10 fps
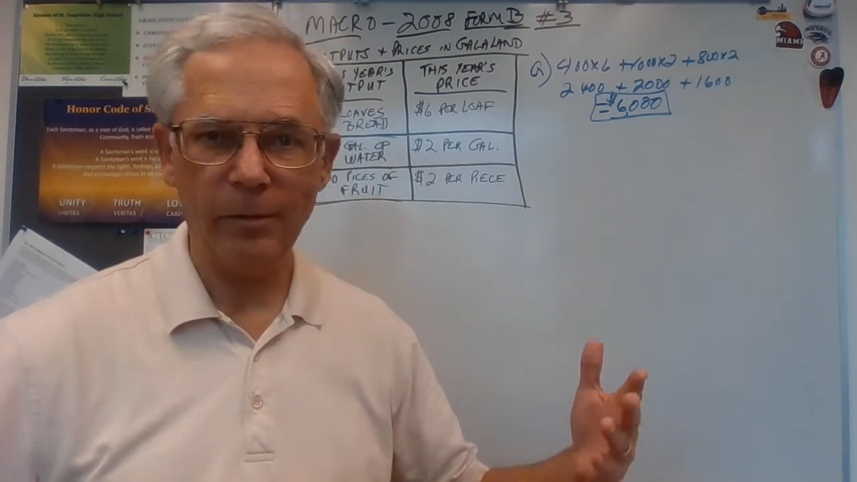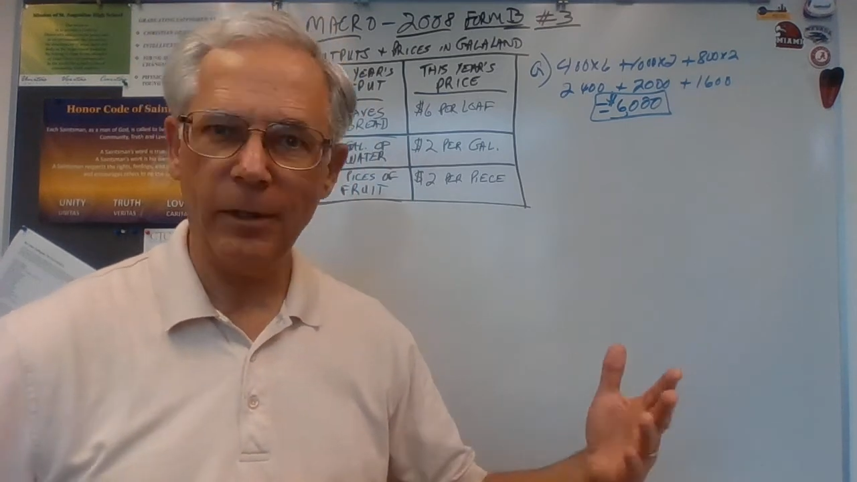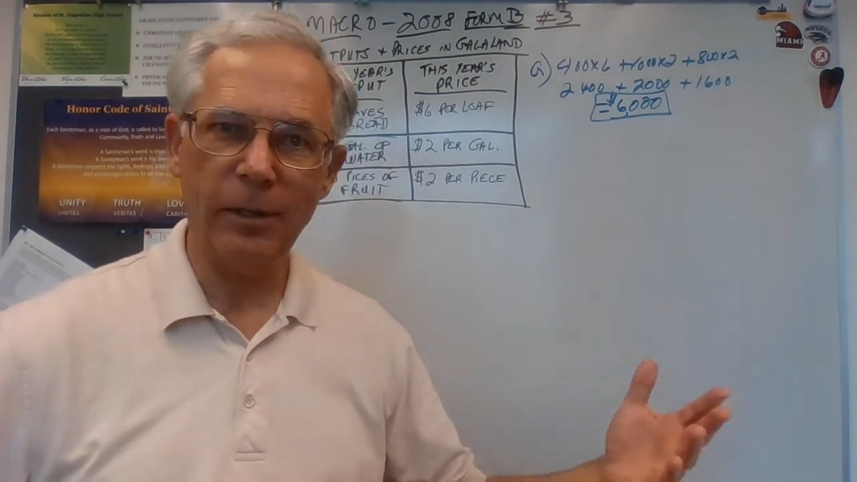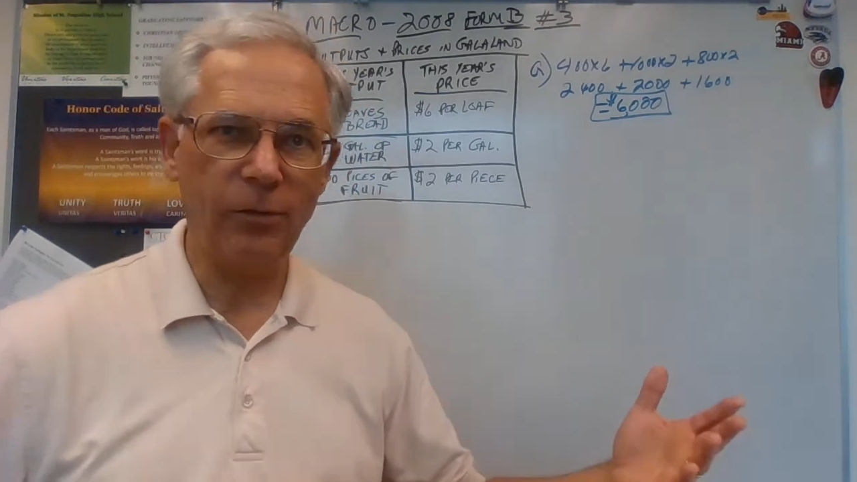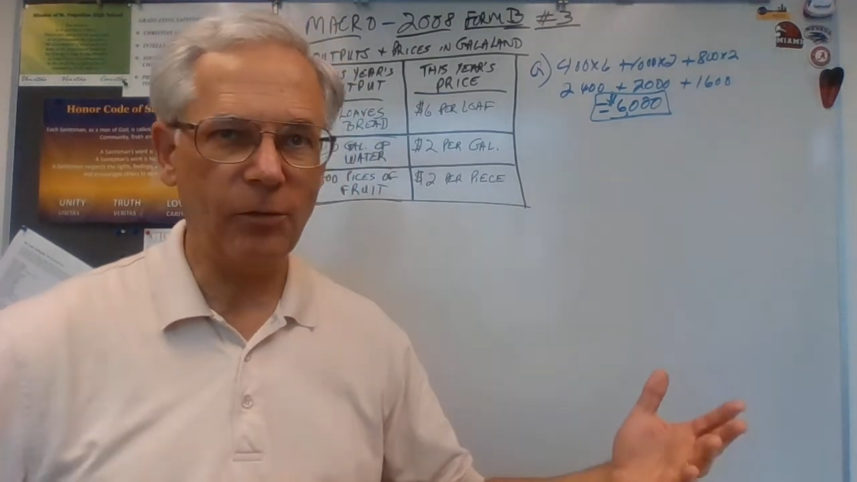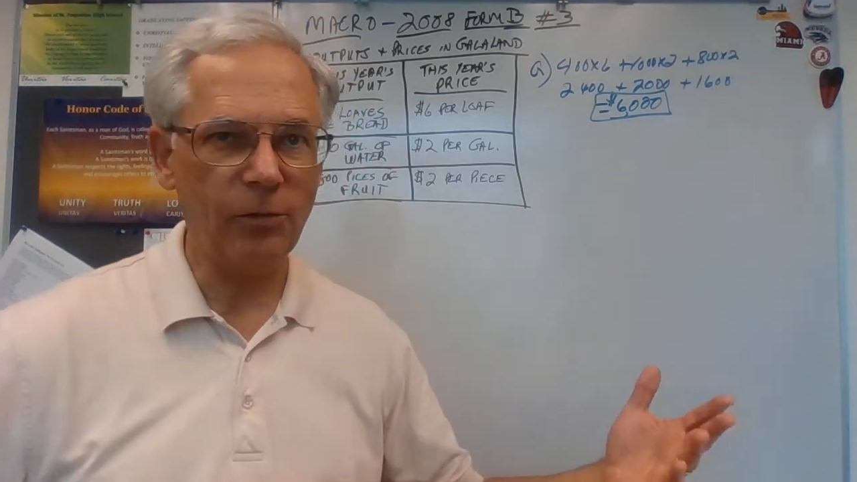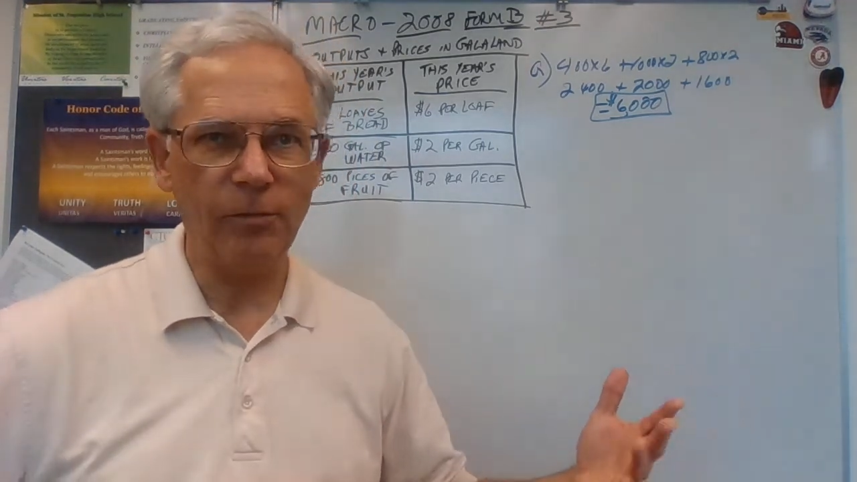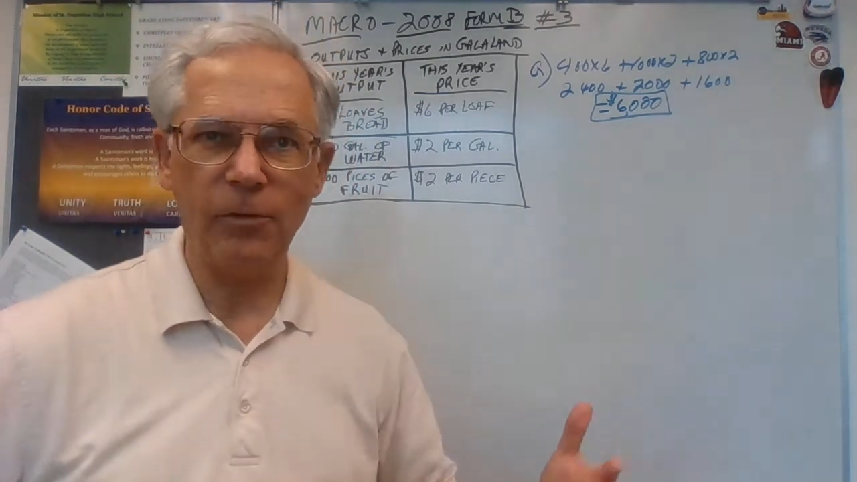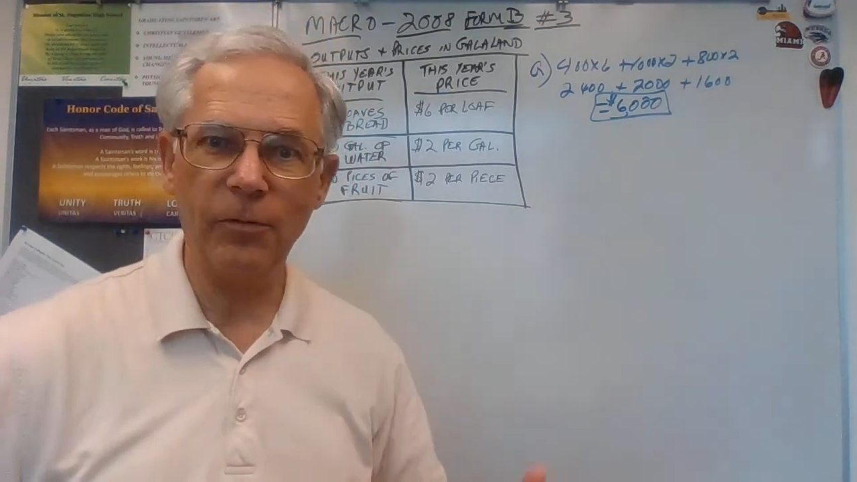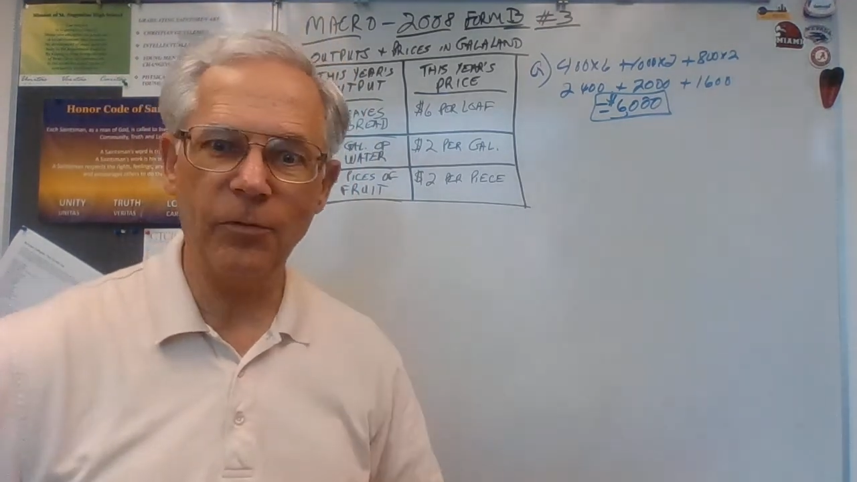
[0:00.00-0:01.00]
it's
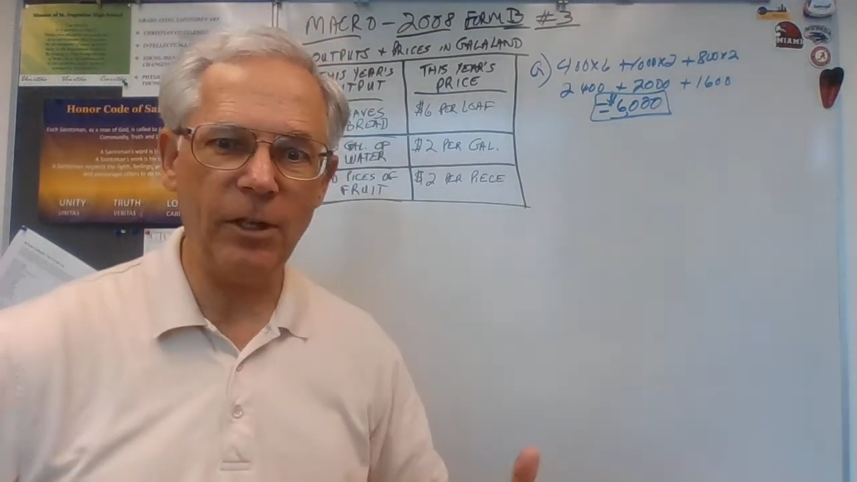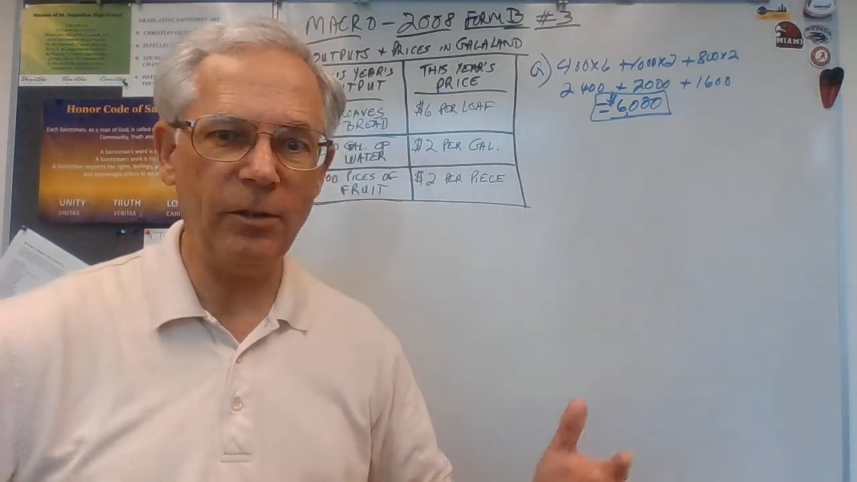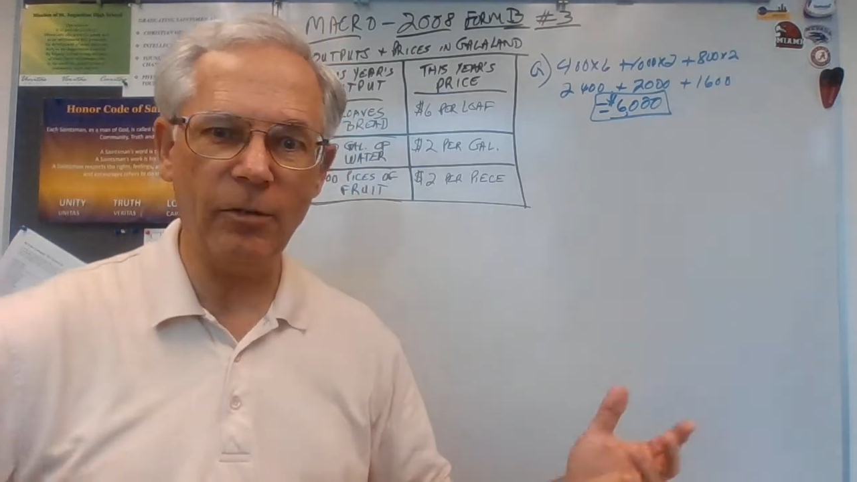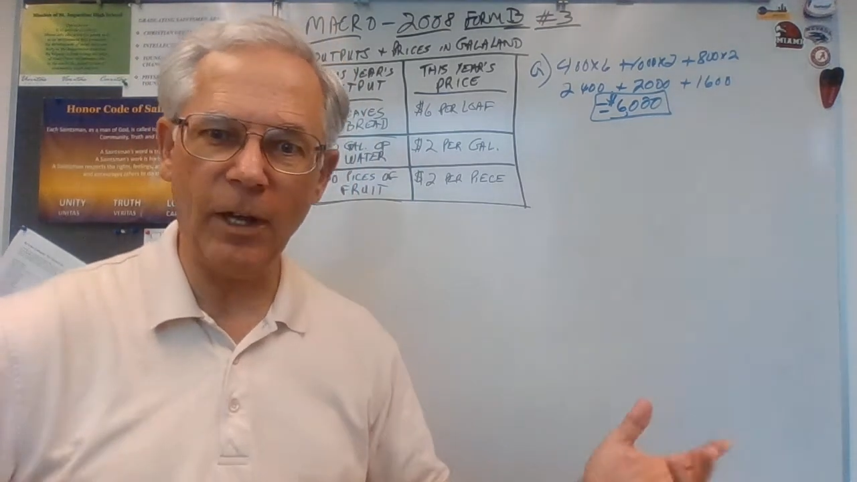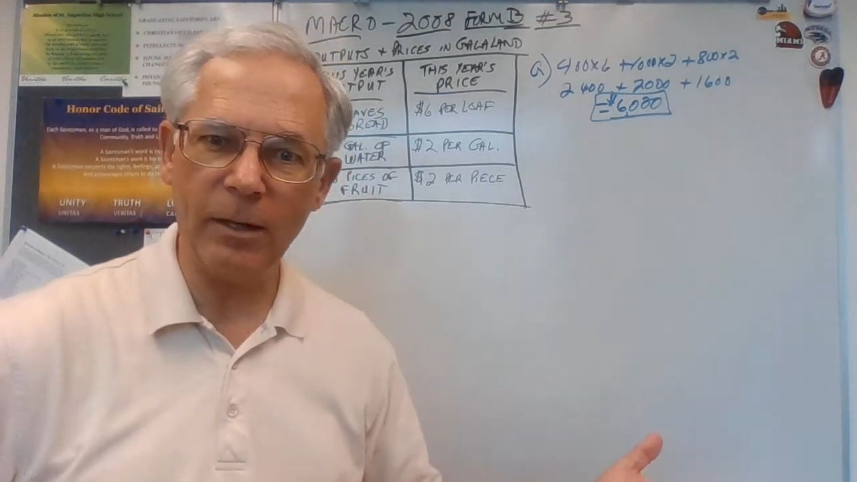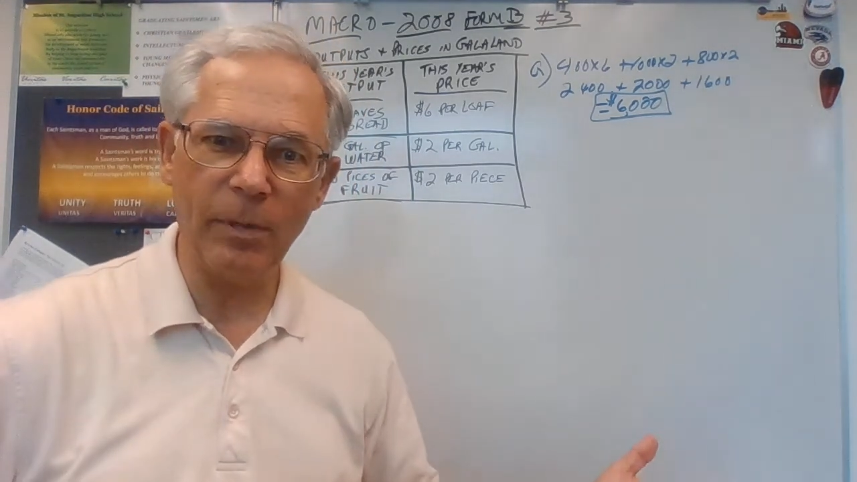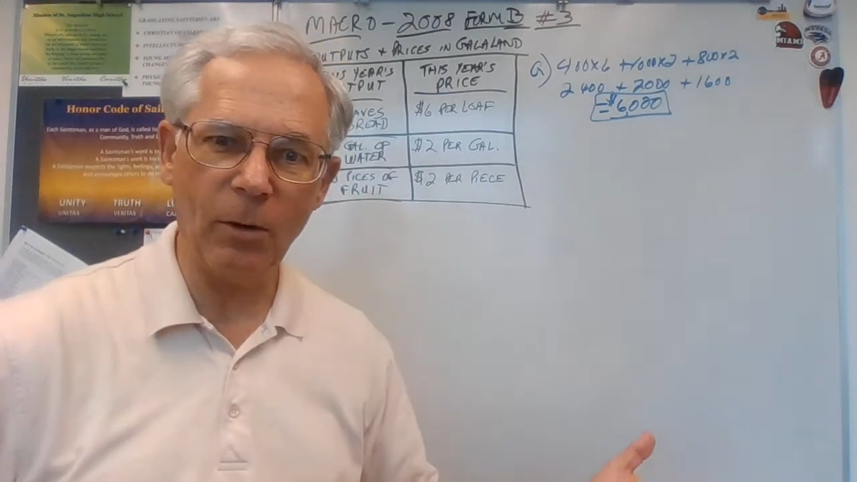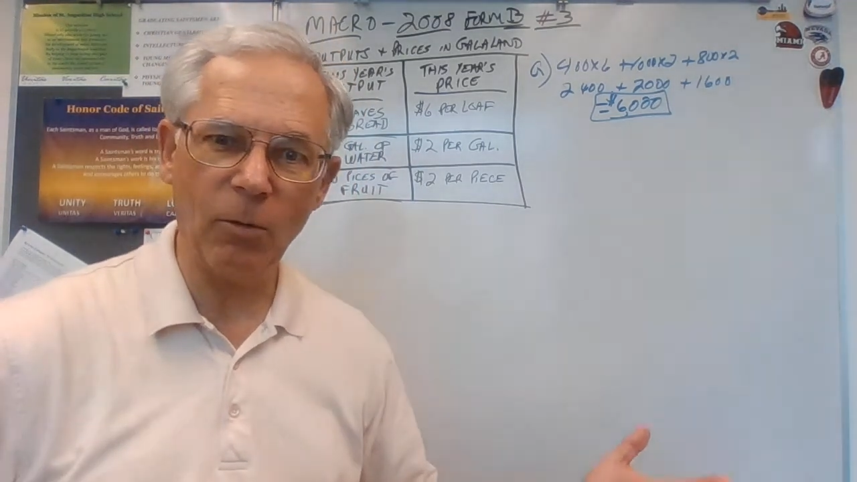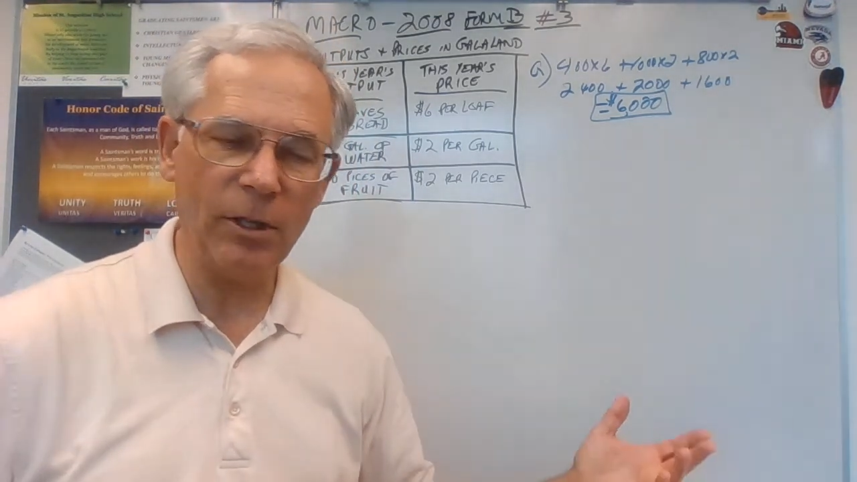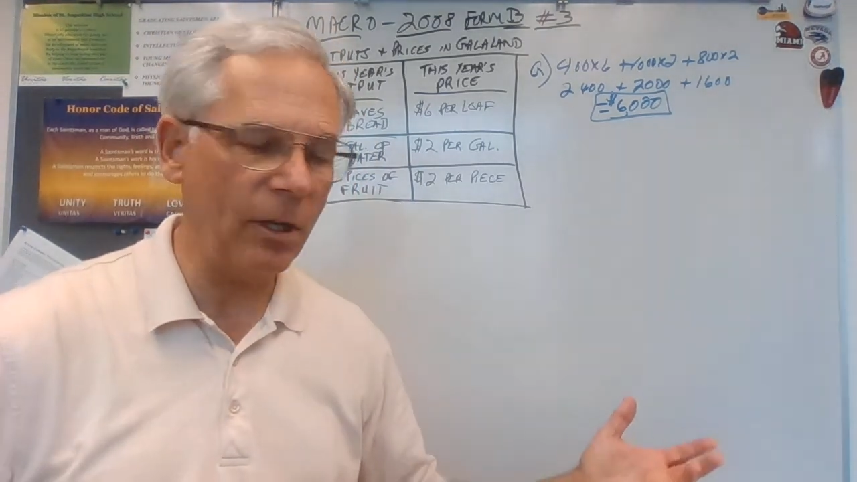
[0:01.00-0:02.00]
50 divided by
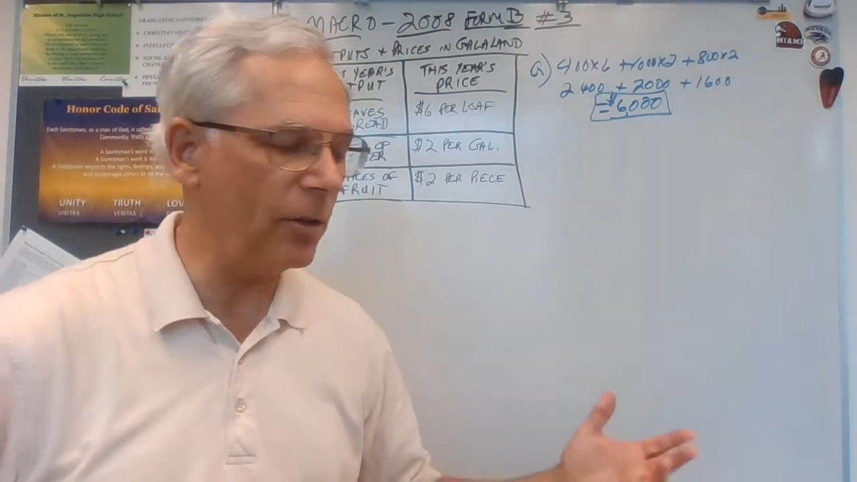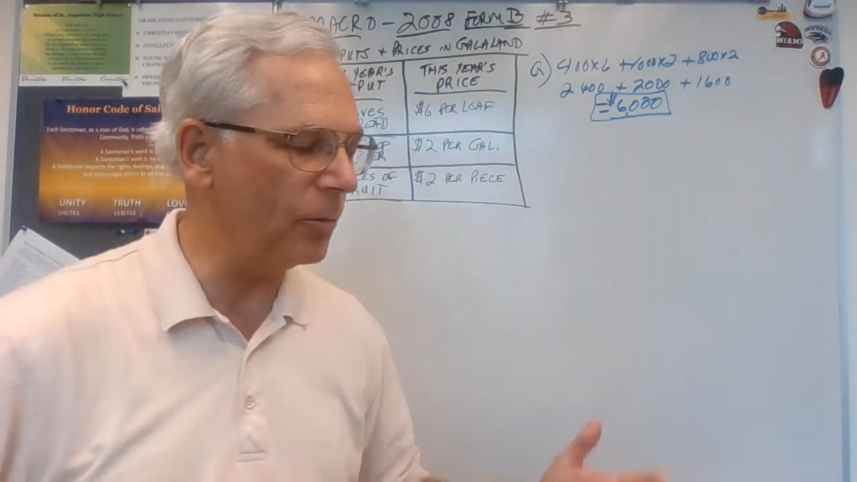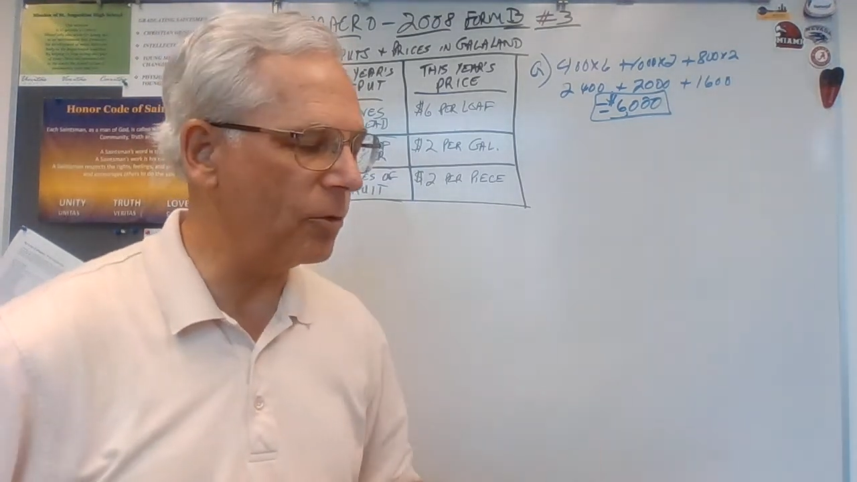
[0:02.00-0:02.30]
100,